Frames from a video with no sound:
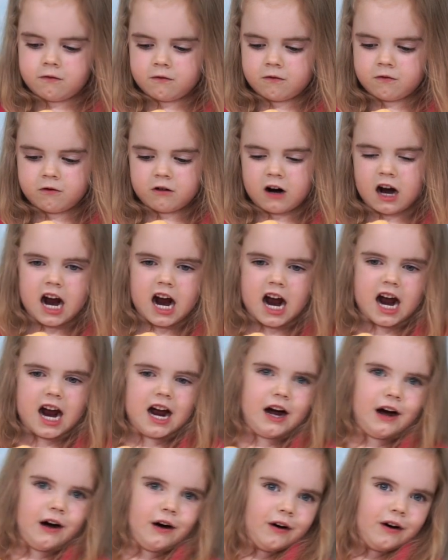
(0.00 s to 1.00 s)

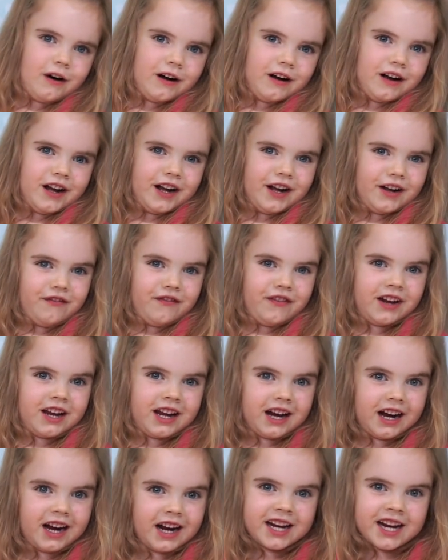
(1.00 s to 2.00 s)
Wow. I think
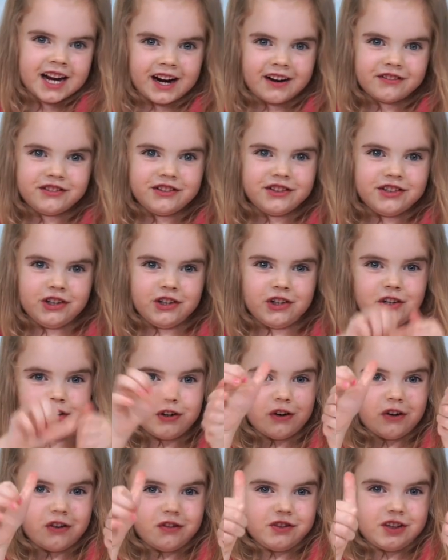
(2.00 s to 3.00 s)
I have two
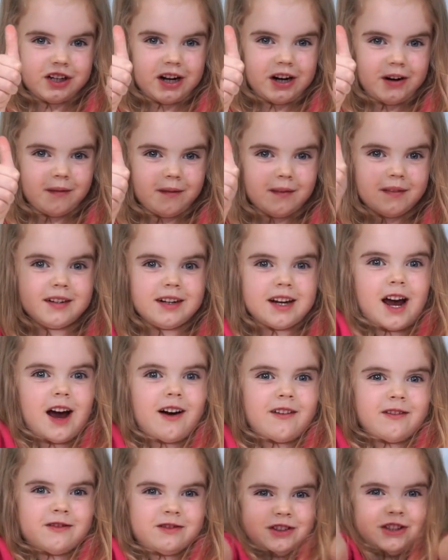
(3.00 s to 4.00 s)
of them. I
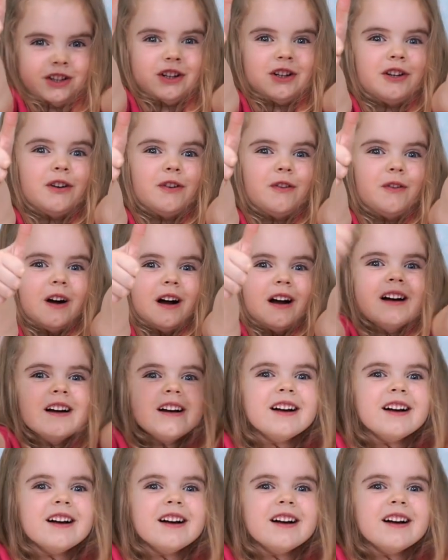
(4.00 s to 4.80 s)
have two.